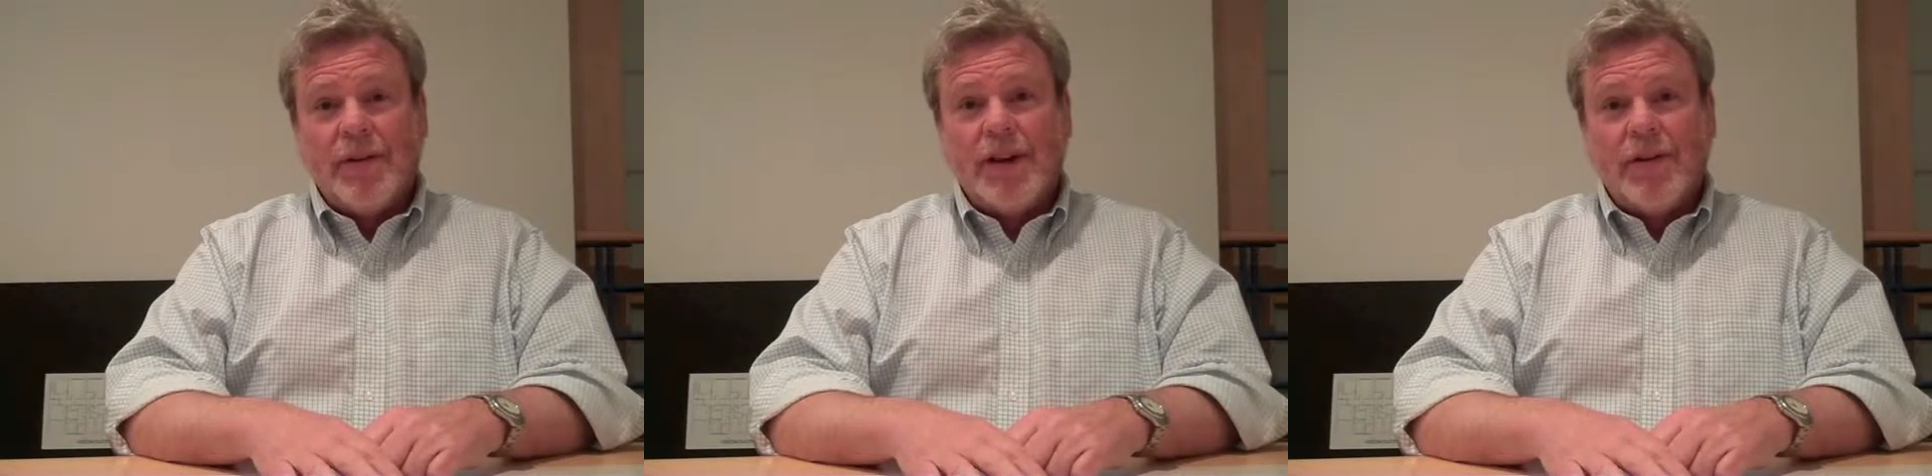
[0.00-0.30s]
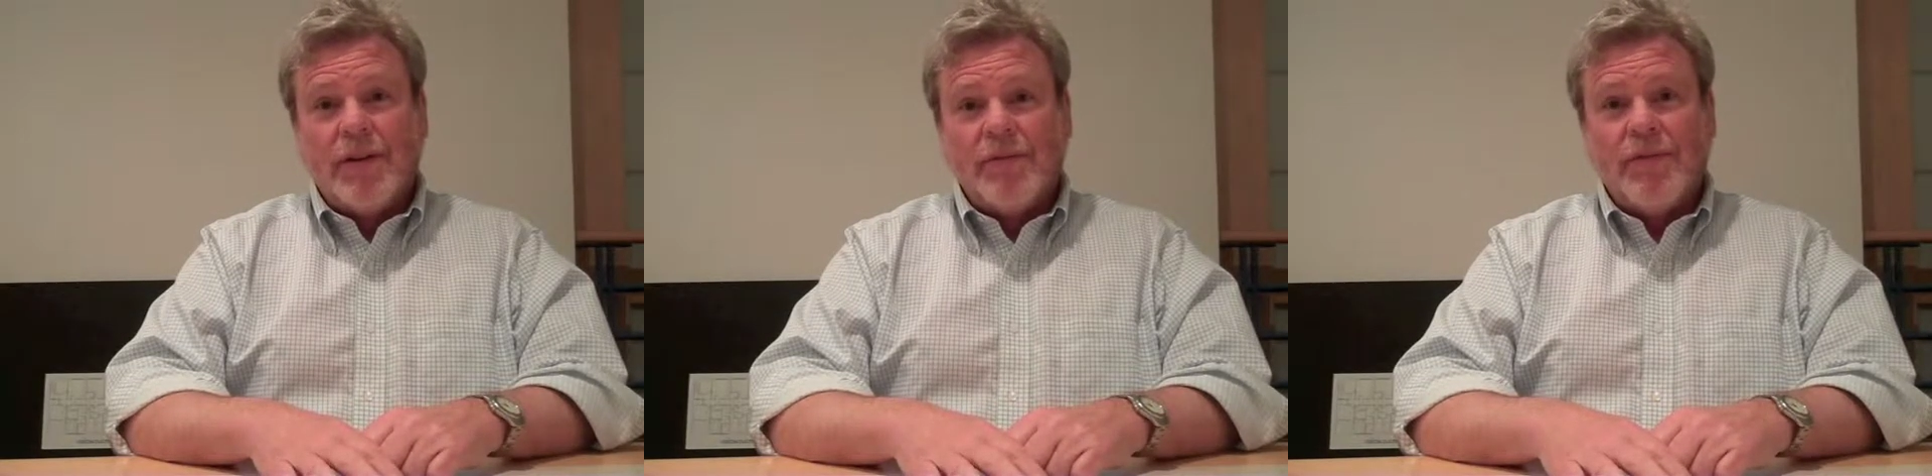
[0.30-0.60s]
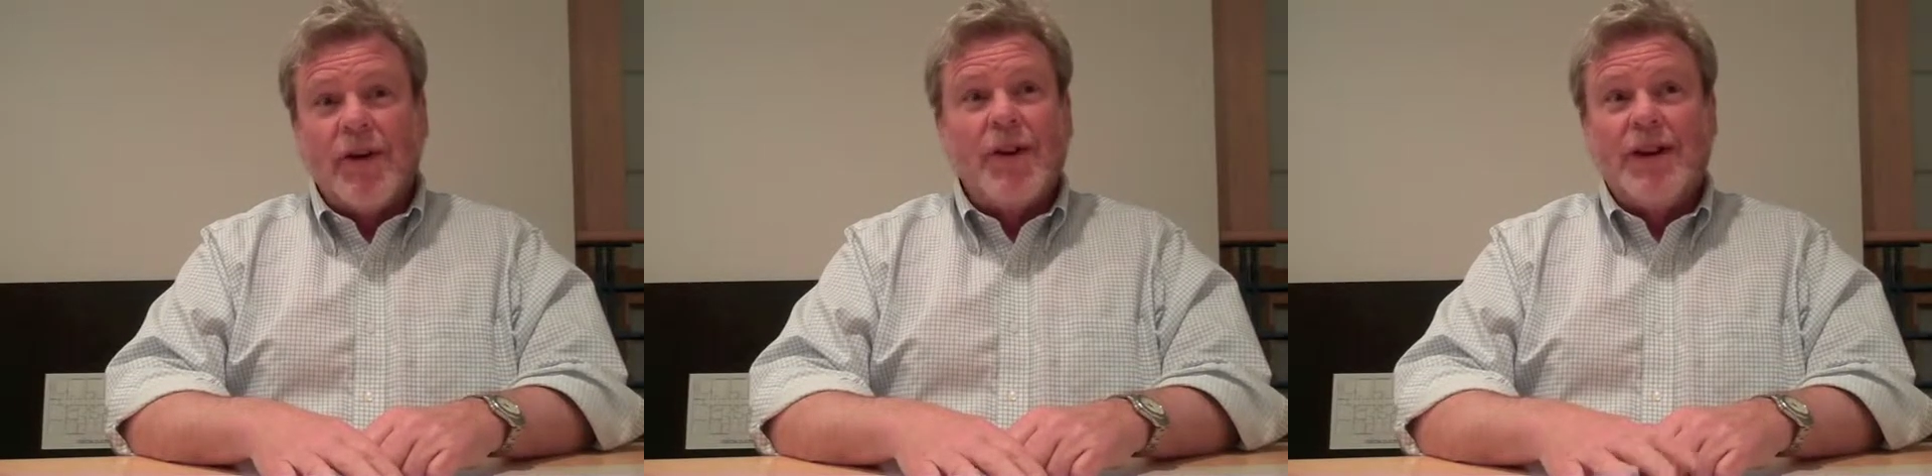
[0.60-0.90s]
in a
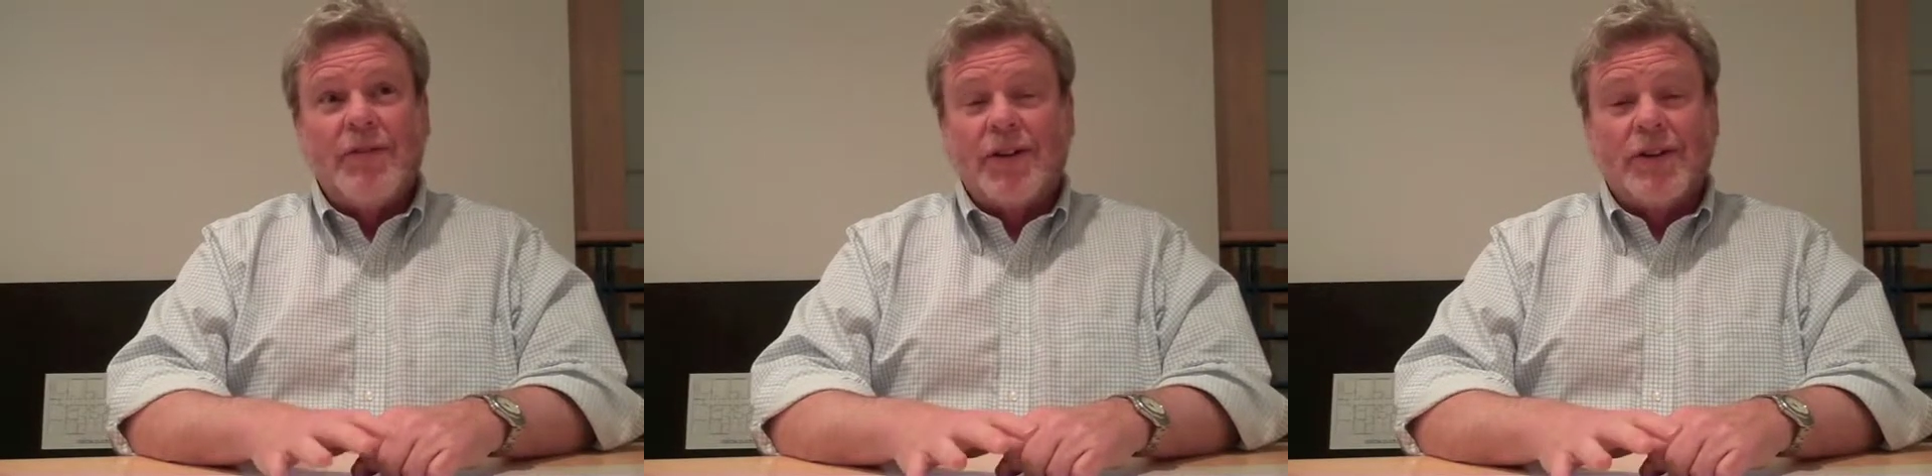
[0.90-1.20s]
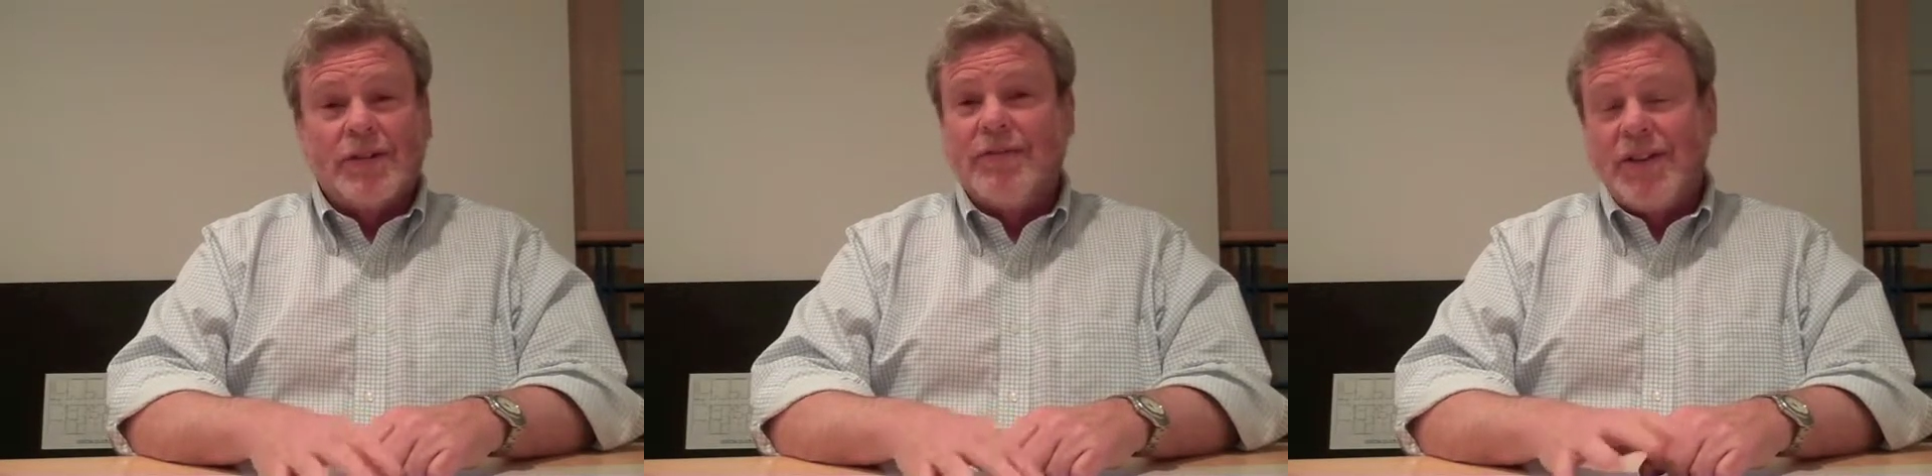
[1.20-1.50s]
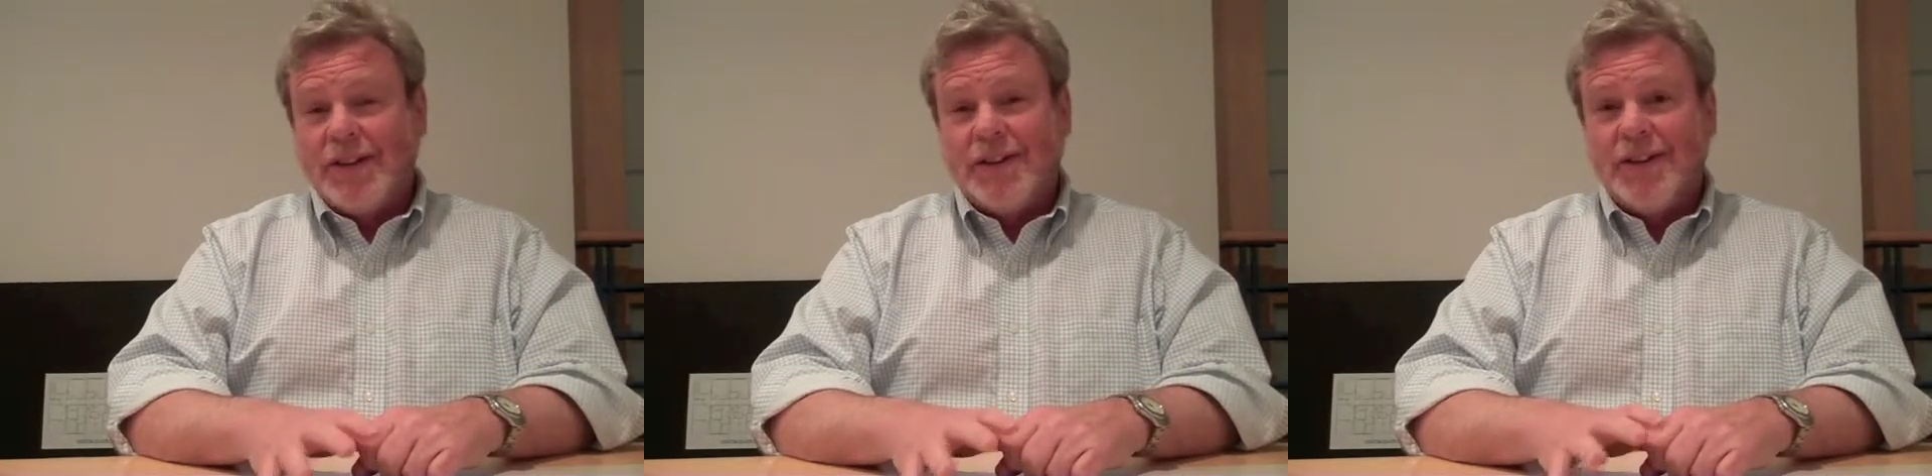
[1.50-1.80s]
very difficult
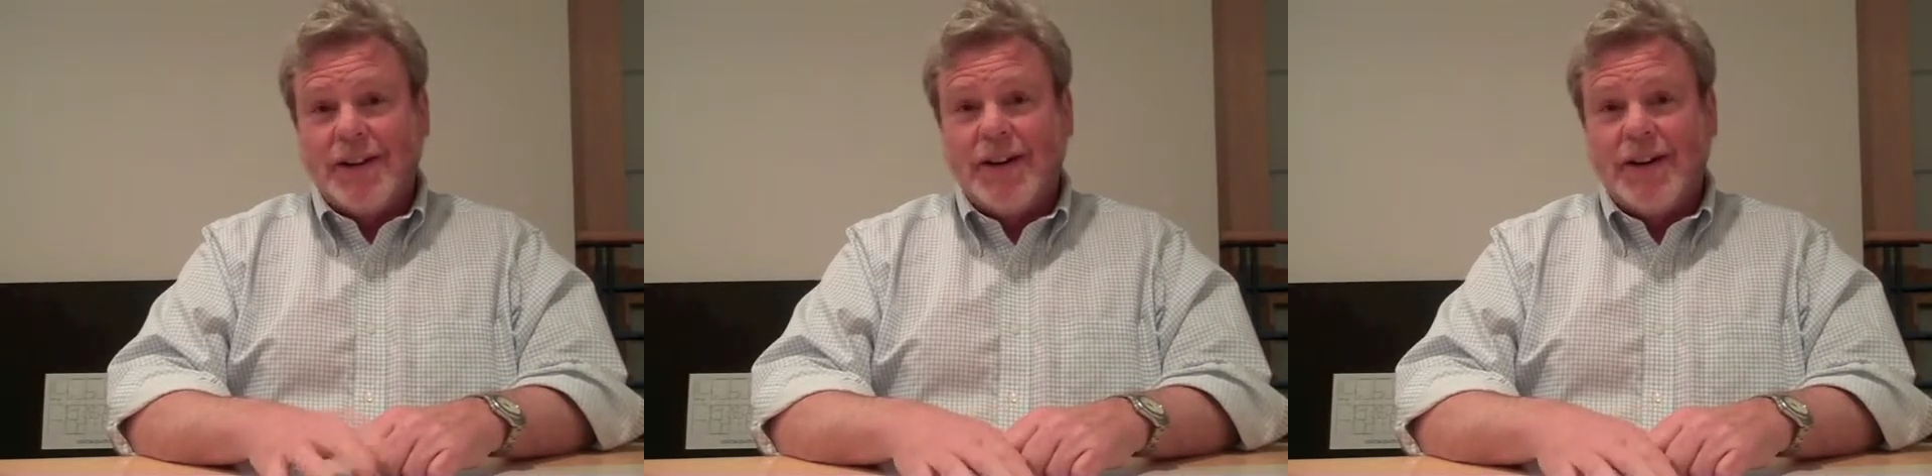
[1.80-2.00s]
field,